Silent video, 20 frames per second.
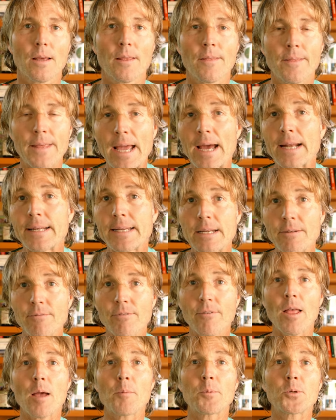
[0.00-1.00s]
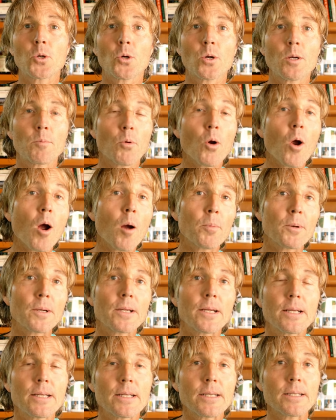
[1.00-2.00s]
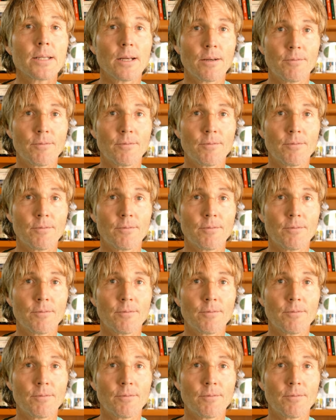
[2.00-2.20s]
The anti-inflammatory properties